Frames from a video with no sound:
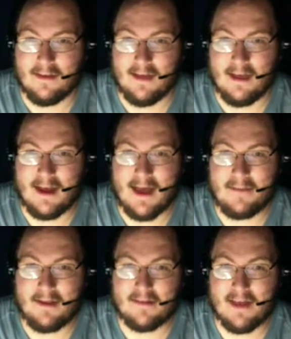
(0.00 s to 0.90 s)
and how
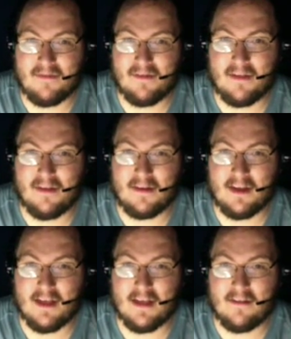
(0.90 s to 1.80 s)
many steps it took
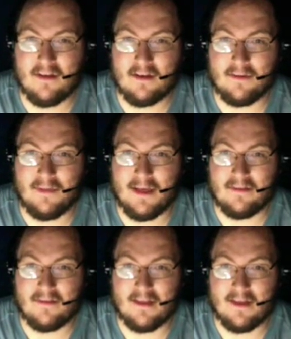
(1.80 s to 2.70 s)
to get to all your
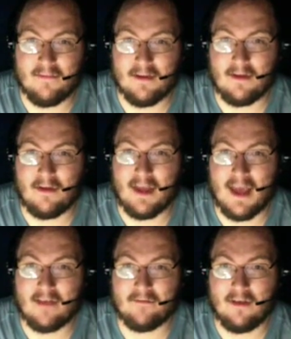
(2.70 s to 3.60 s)
places that you went all
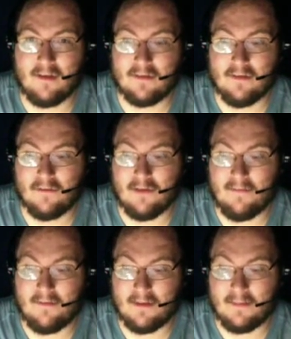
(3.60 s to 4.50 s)
day, as well as the
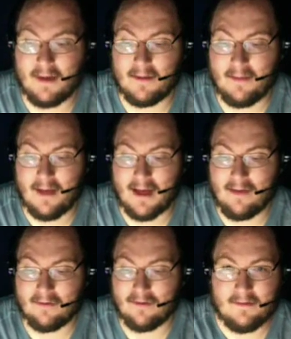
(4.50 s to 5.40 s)
equivalent amount of
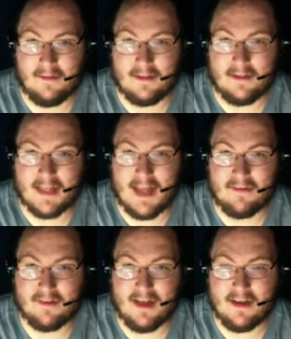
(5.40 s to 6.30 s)
miles. So I thought that
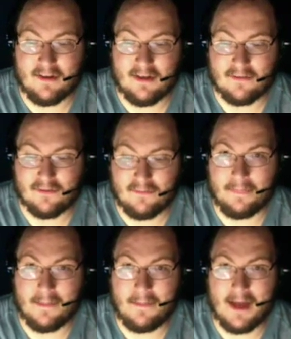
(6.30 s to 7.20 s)
was kind of
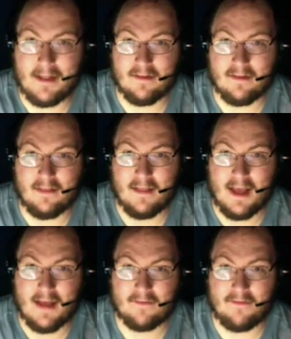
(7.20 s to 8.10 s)
awesome. The buttons on
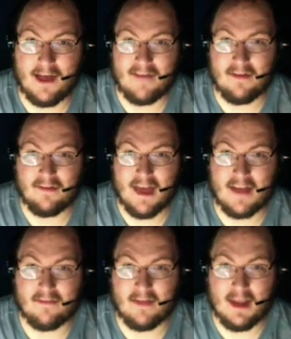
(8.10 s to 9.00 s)
the S5,
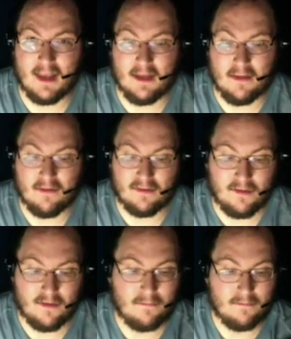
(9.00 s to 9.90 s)
take some getting used
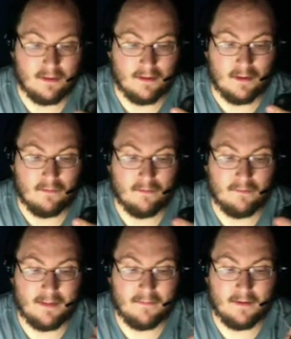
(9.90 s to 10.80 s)
to.
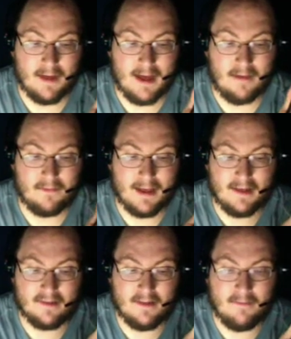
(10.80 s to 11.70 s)
Remember how, like
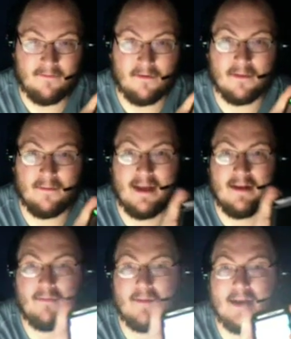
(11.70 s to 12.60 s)
I said before, the
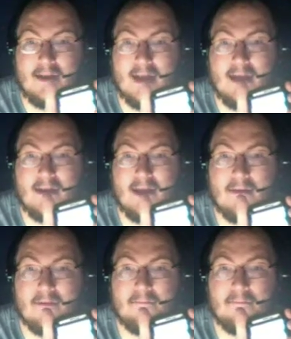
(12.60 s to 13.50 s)
menu button down here,